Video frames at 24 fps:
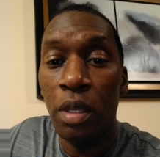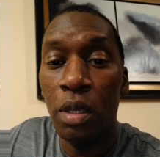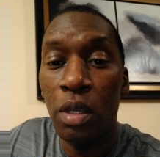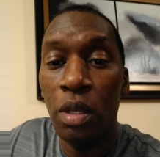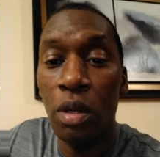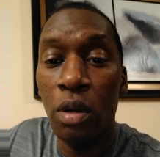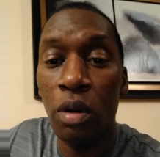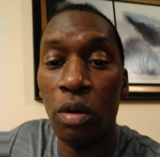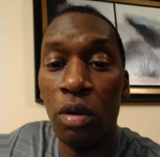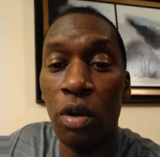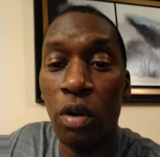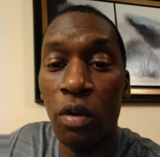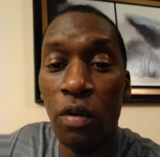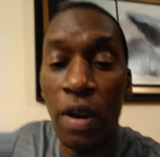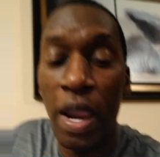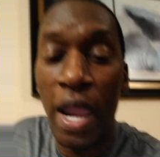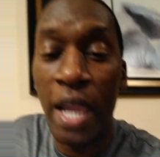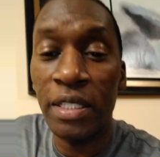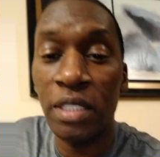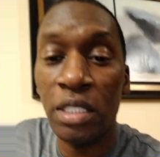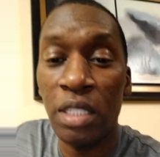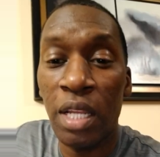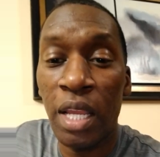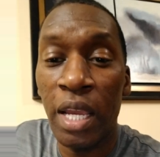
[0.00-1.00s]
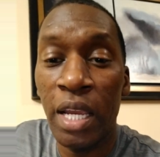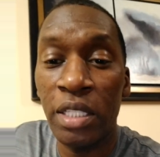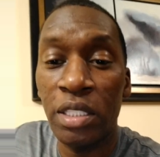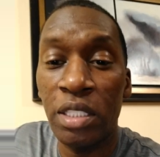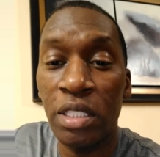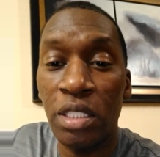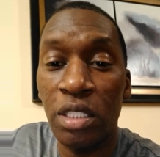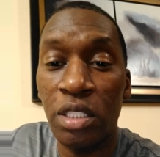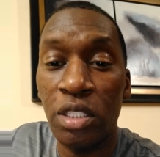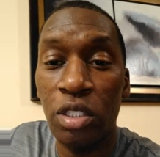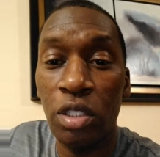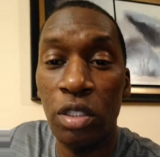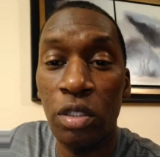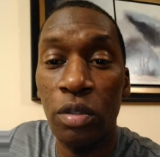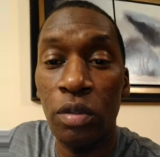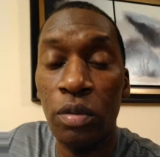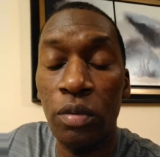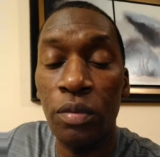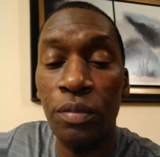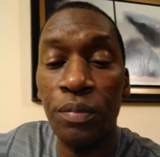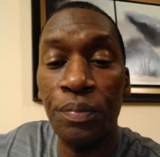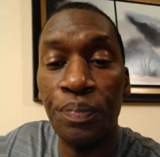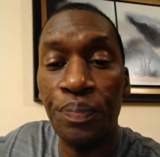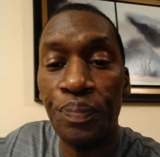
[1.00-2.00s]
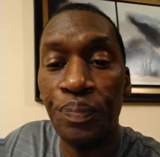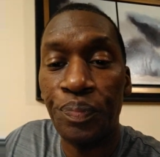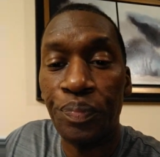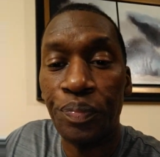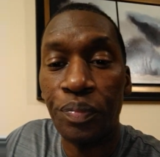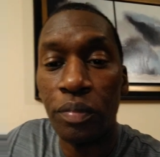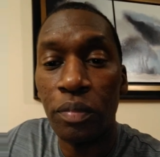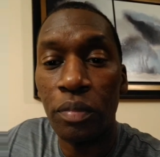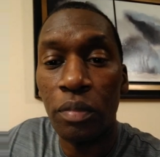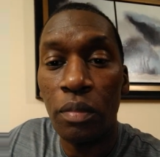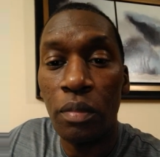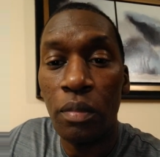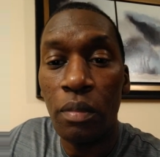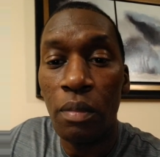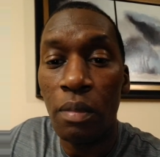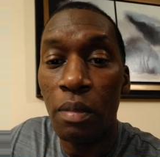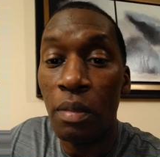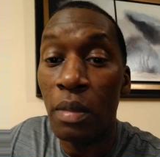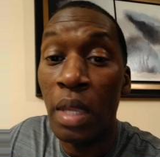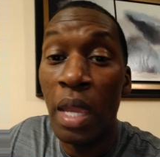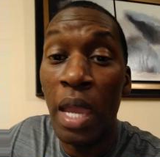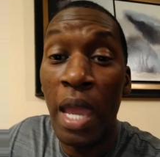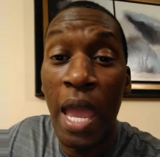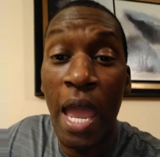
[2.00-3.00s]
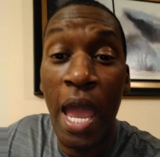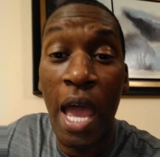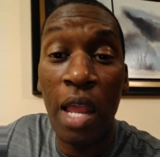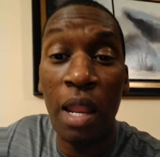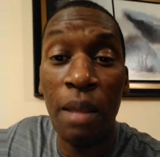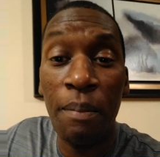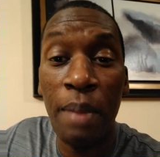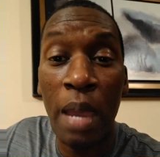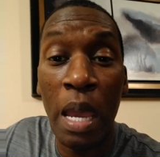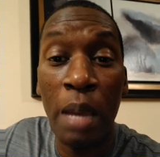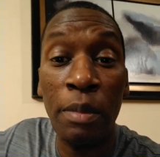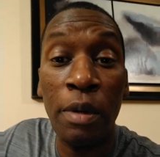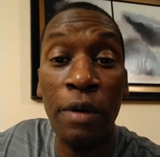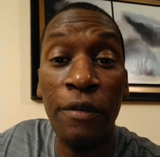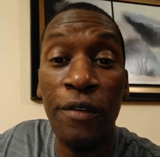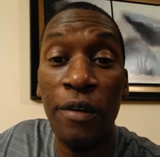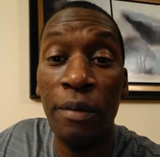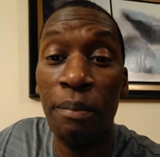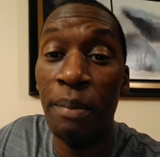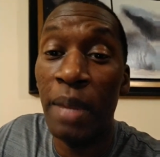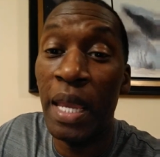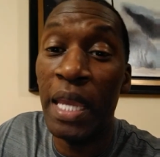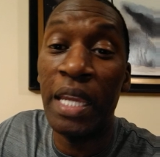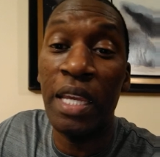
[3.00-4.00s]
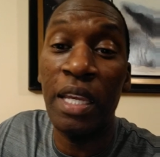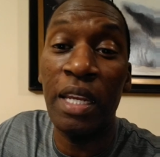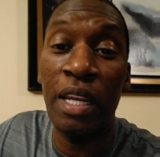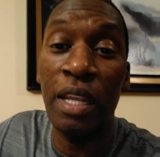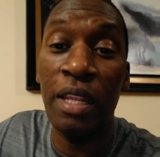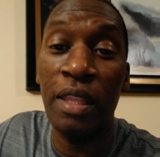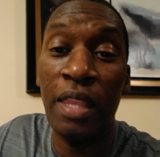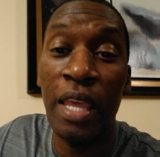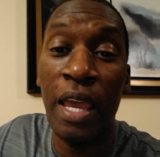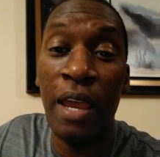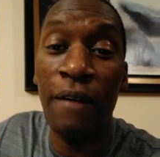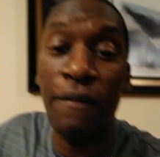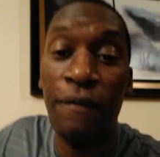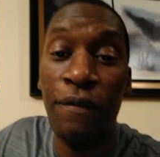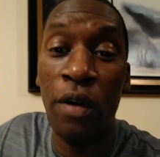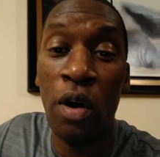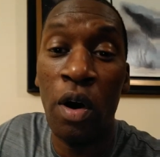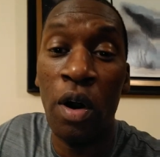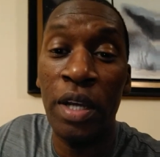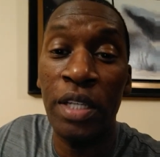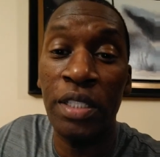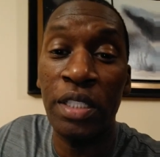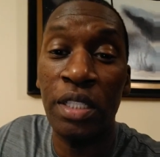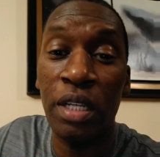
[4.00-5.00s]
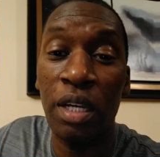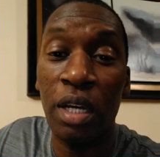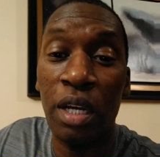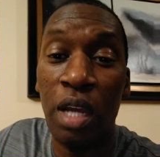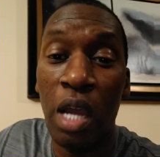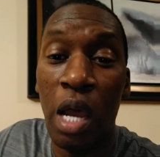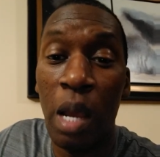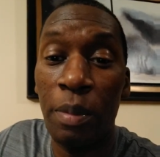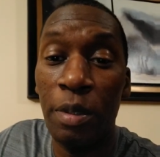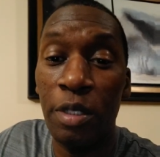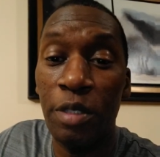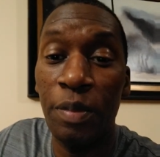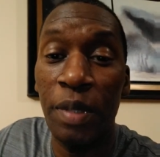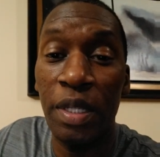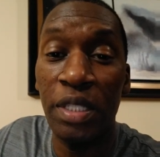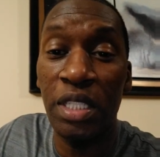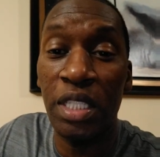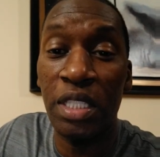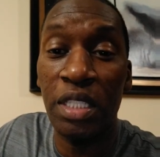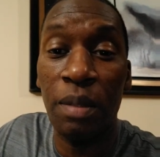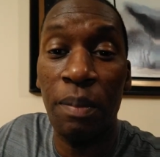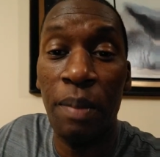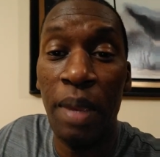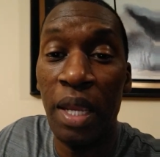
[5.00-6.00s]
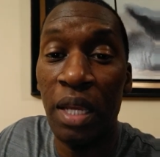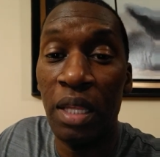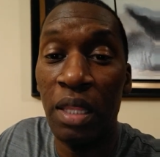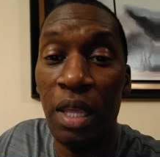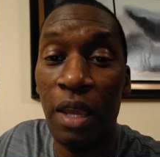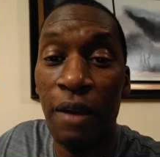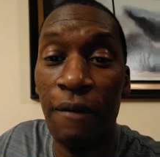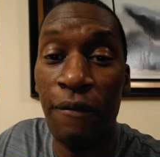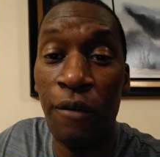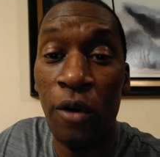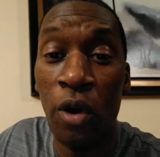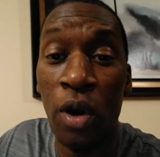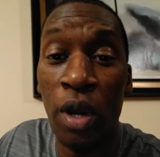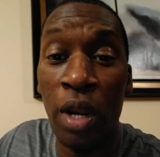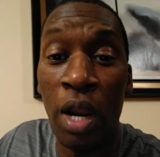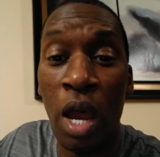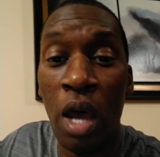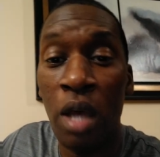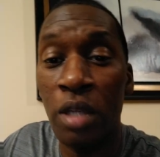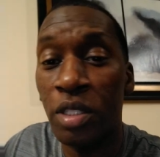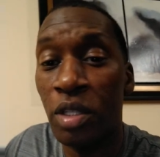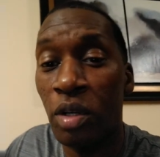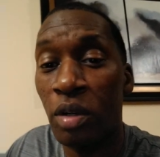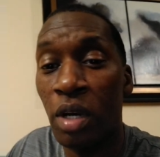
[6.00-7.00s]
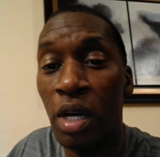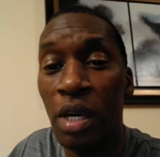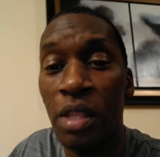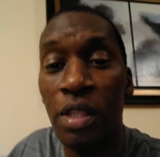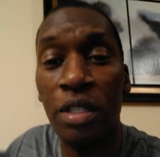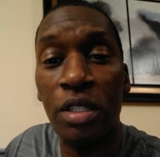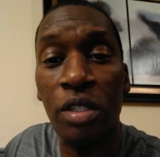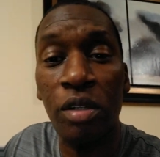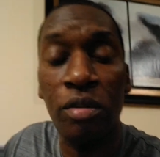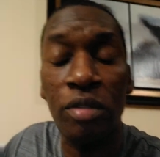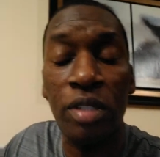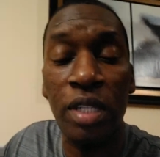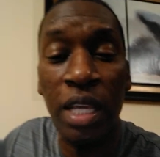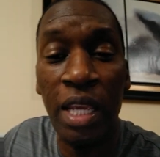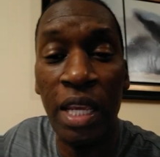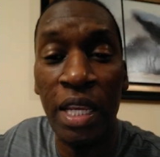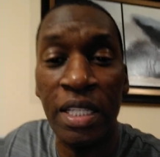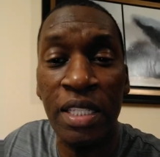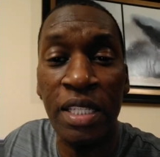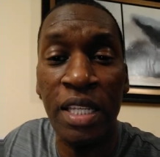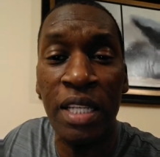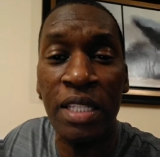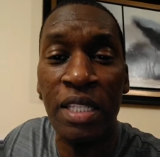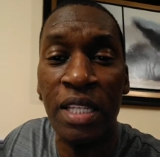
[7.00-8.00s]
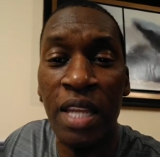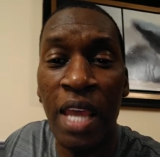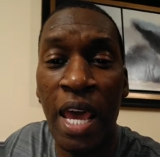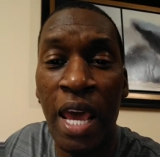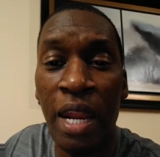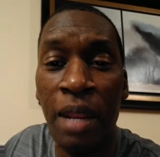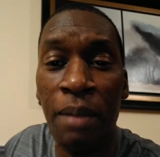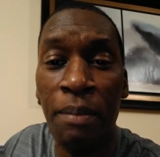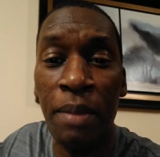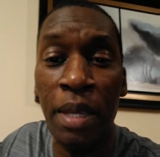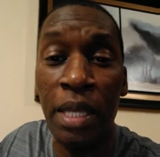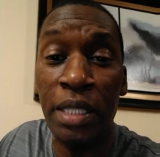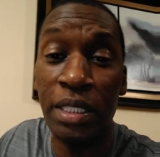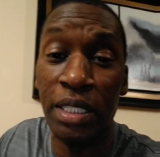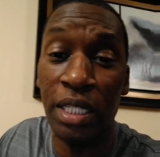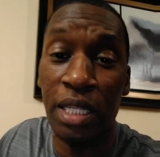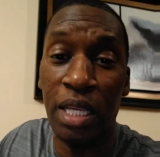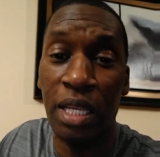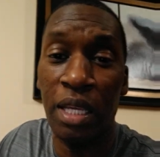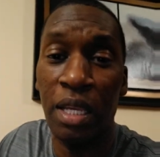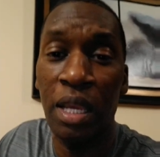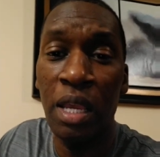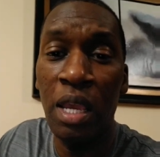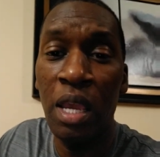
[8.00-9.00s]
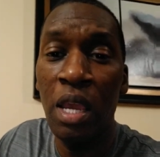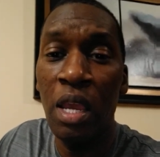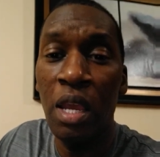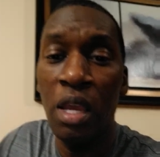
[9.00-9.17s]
congratulations to Alabama for making it that far. It's an accomplishment just to make it that far. And also the other two teams, Cincinnati and Michigan.